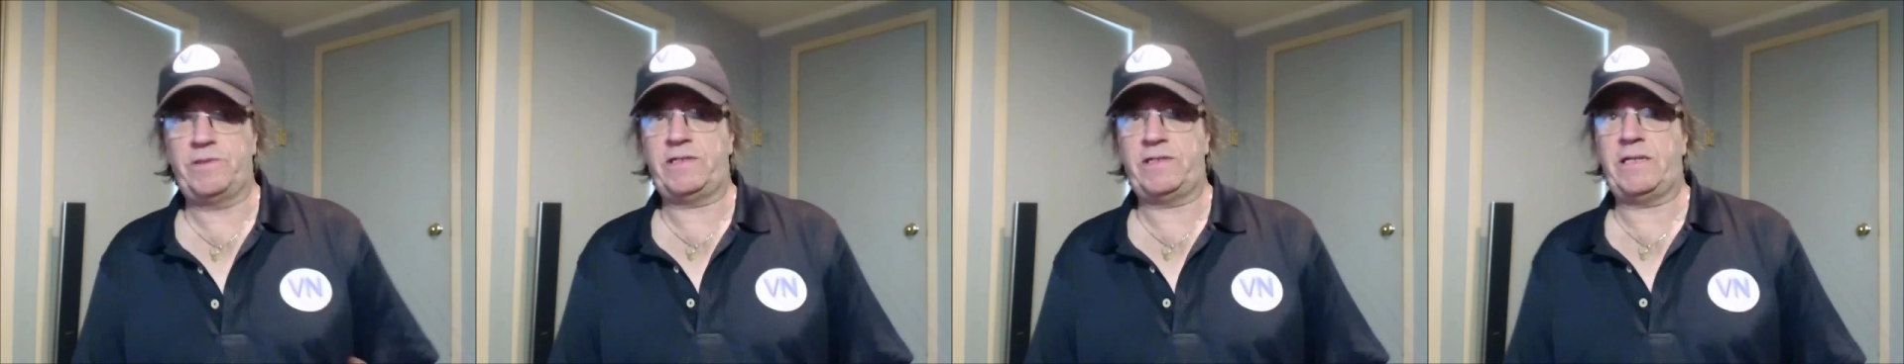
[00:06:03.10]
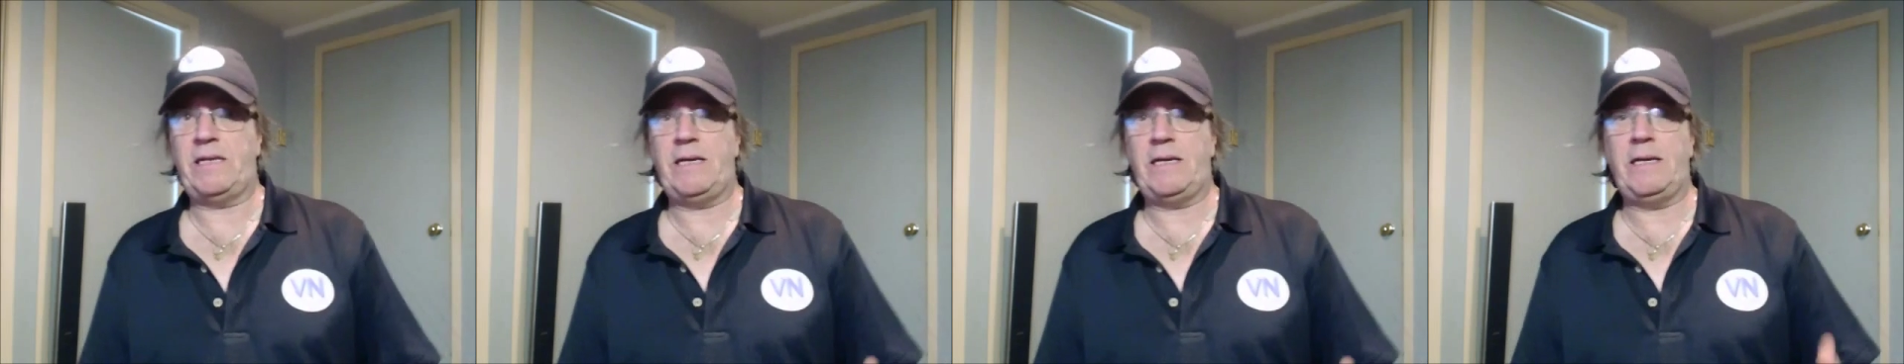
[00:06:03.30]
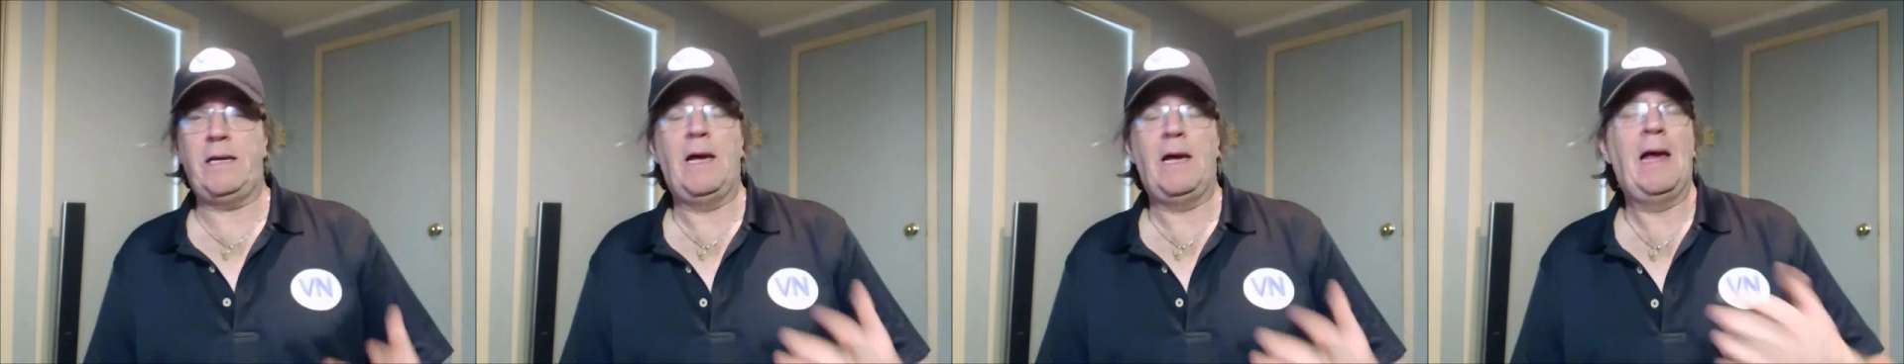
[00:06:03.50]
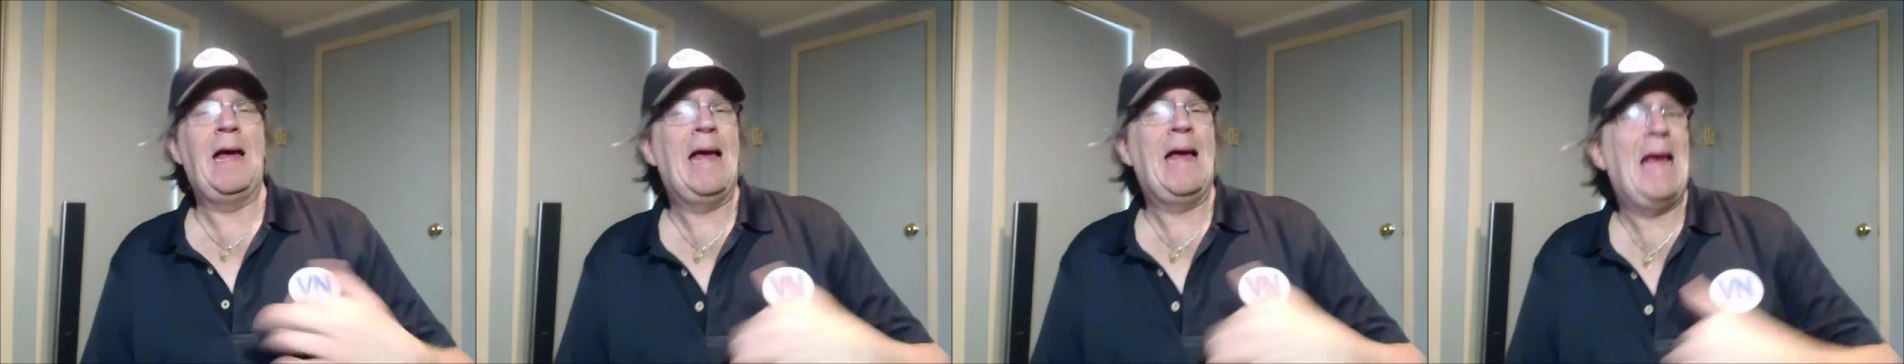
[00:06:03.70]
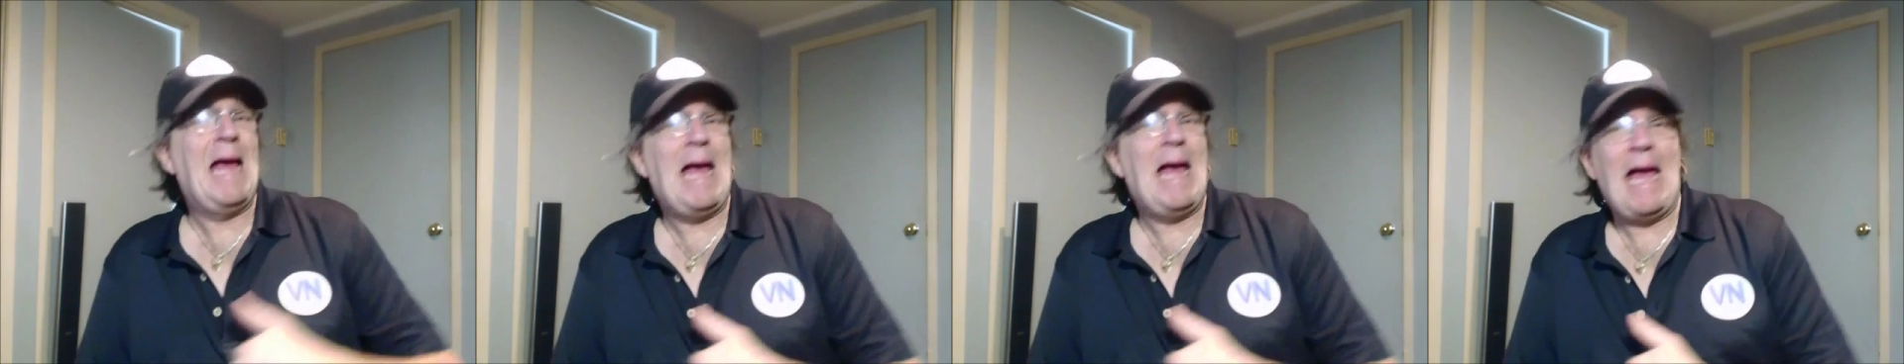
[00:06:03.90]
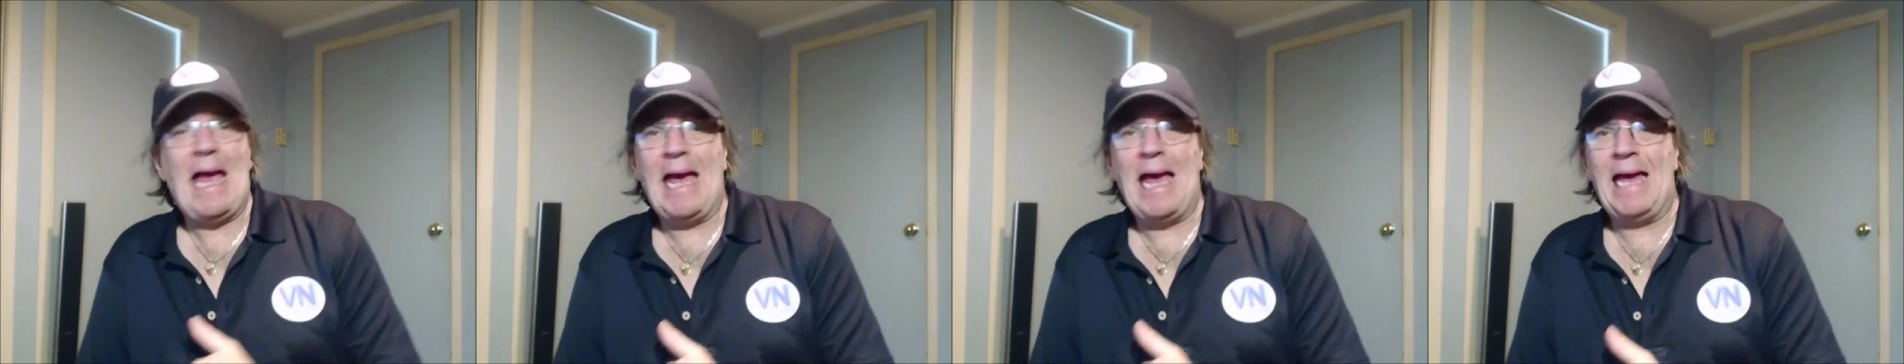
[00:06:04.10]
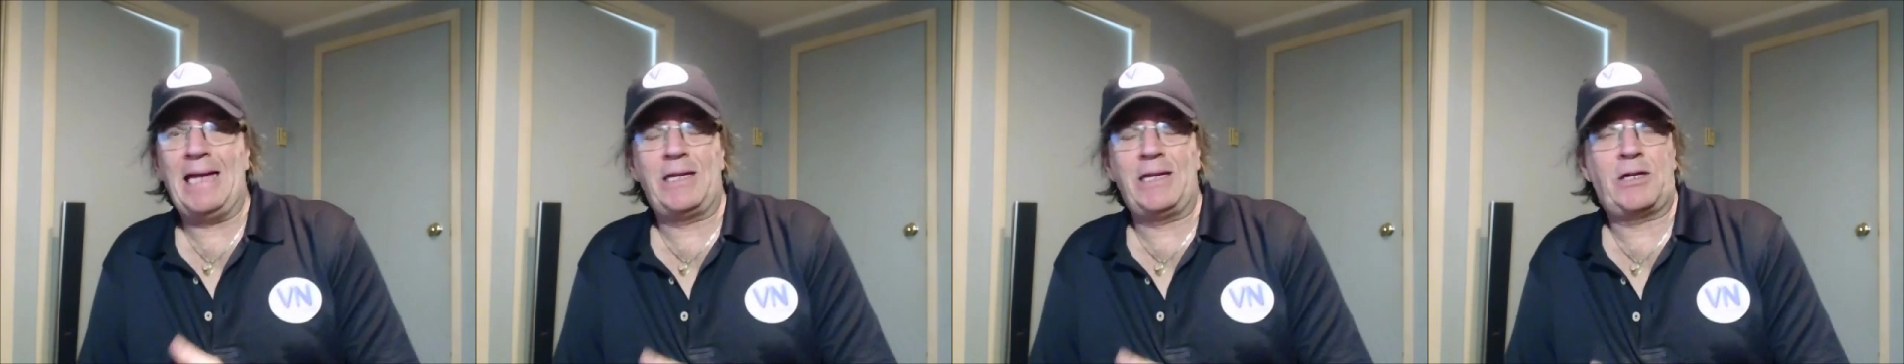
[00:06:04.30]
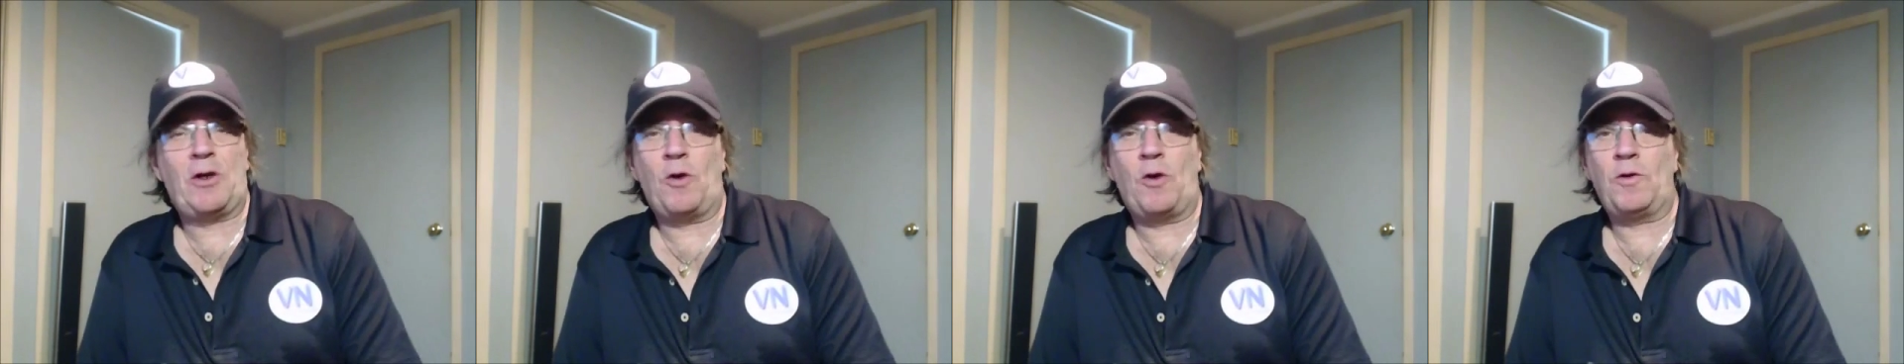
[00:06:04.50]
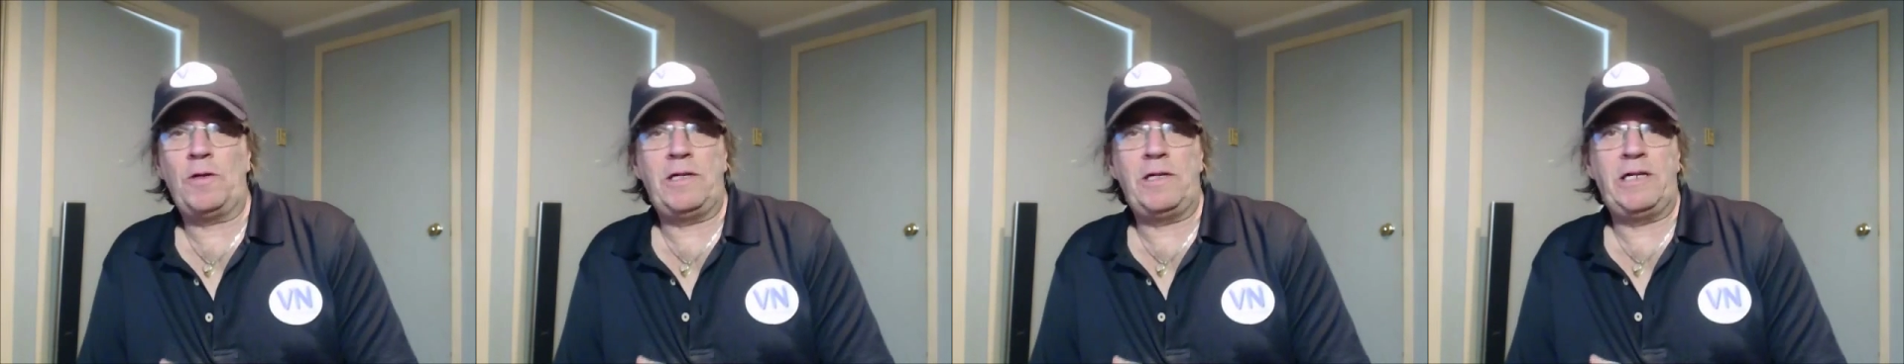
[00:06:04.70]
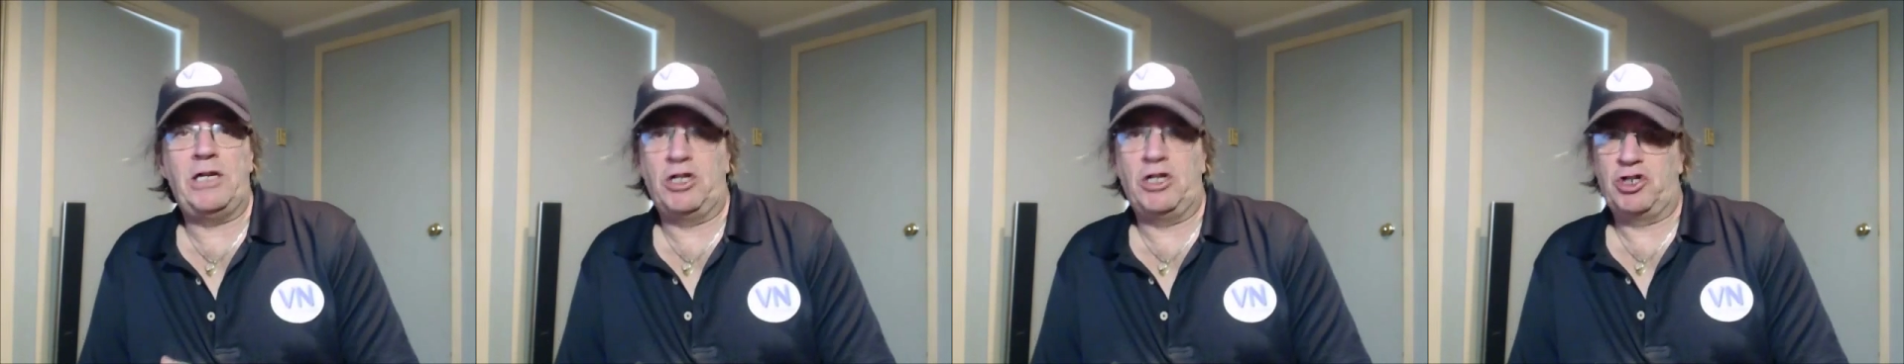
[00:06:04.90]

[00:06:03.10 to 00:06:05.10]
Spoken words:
tea, and totally